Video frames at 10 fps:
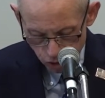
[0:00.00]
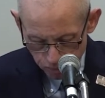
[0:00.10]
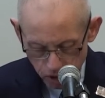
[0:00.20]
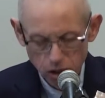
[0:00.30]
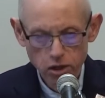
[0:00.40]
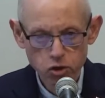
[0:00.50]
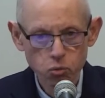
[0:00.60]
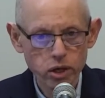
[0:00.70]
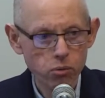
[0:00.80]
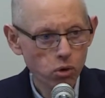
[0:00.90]
because
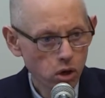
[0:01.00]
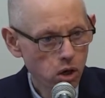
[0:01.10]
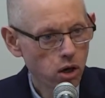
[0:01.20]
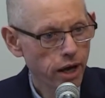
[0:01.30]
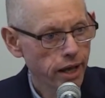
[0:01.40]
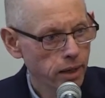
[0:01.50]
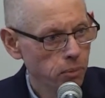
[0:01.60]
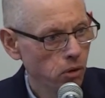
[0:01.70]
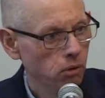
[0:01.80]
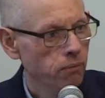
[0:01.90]
we were
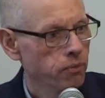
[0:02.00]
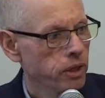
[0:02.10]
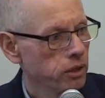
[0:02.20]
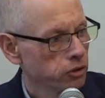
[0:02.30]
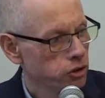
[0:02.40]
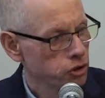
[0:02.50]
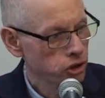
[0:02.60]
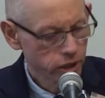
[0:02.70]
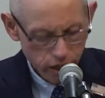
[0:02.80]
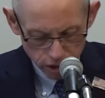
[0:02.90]
able to
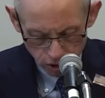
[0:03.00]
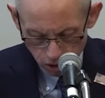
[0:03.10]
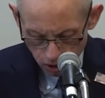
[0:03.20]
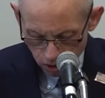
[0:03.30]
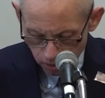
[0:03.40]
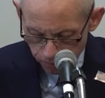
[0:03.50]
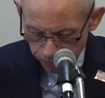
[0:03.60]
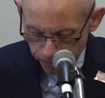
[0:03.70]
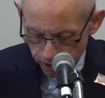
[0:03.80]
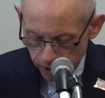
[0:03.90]
secure
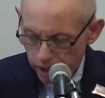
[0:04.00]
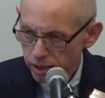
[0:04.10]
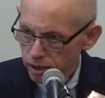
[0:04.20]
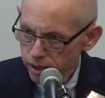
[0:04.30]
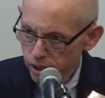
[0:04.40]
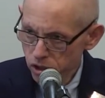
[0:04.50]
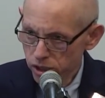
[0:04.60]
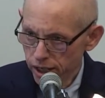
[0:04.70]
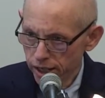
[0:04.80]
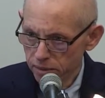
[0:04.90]
at least
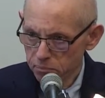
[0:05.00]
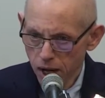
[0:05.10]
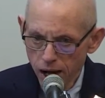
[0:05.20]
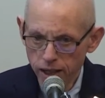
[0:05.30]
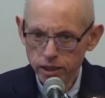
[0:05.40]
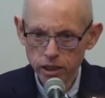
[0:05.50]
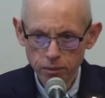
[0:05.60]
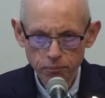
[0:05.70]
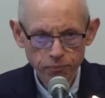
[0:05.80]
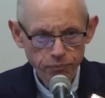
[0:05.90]
a modicum